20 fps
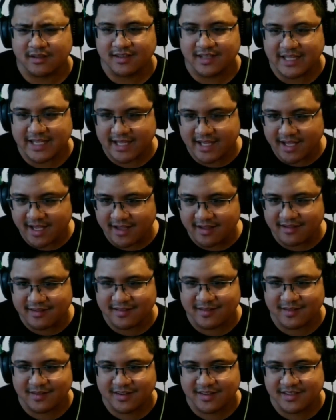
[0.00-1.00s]
Ie
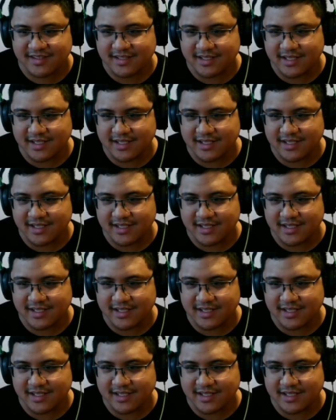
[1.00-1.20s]
or is